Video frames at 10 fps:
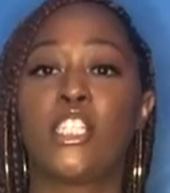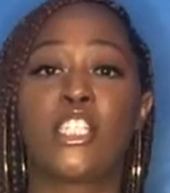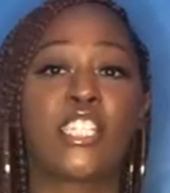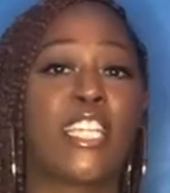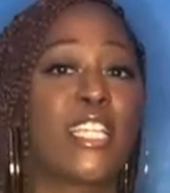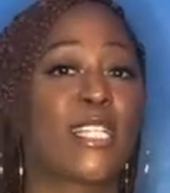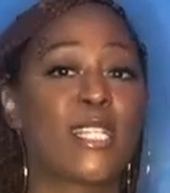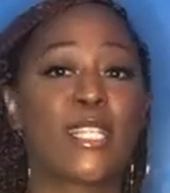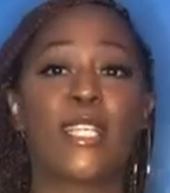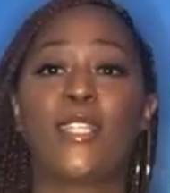She
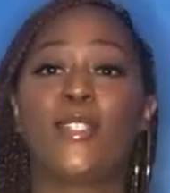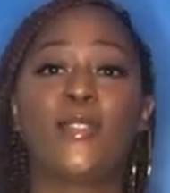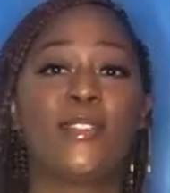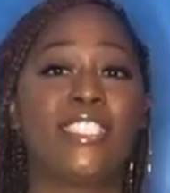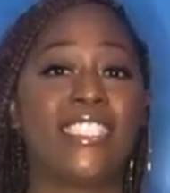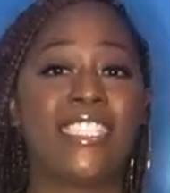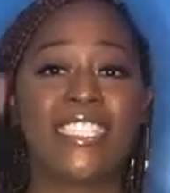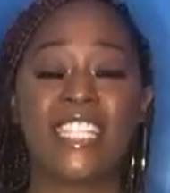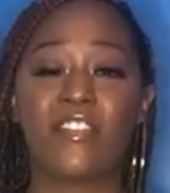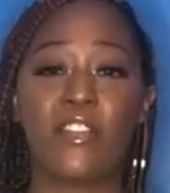is cute. She
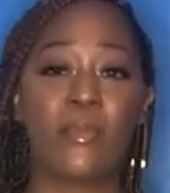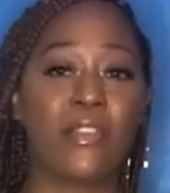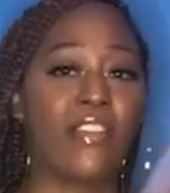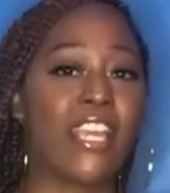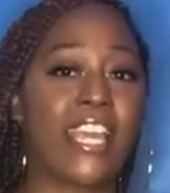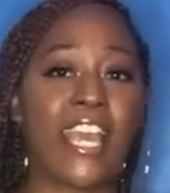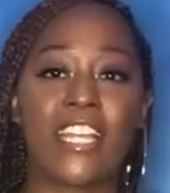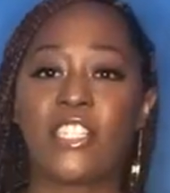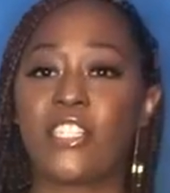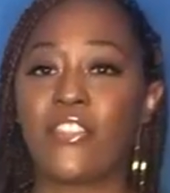is giving me
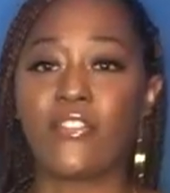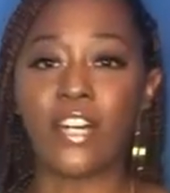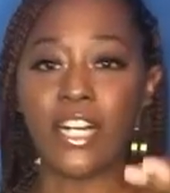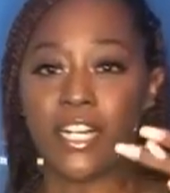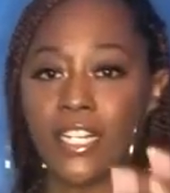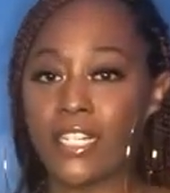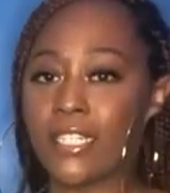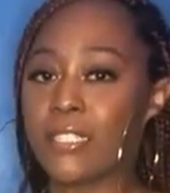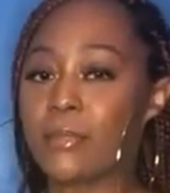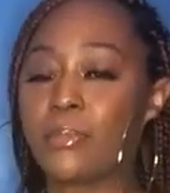vacation
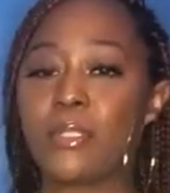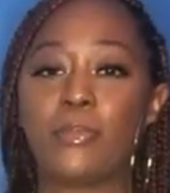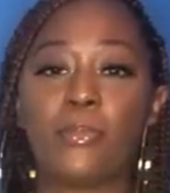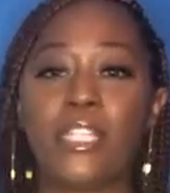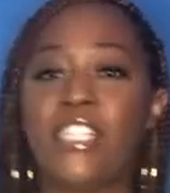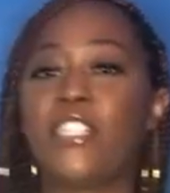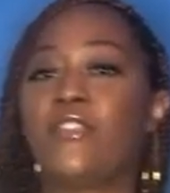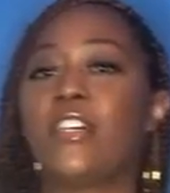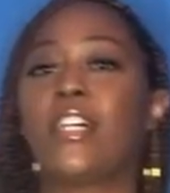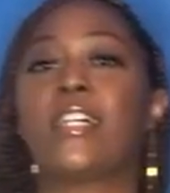vibes,
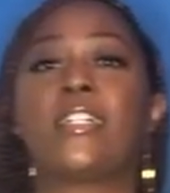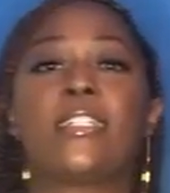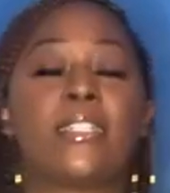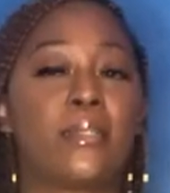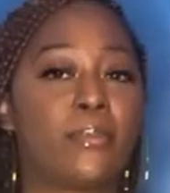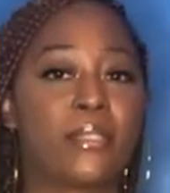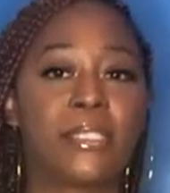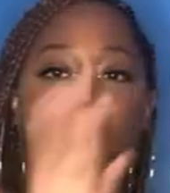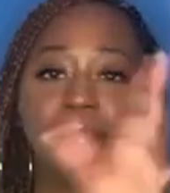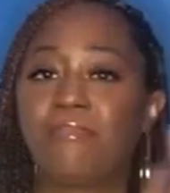beach vibes.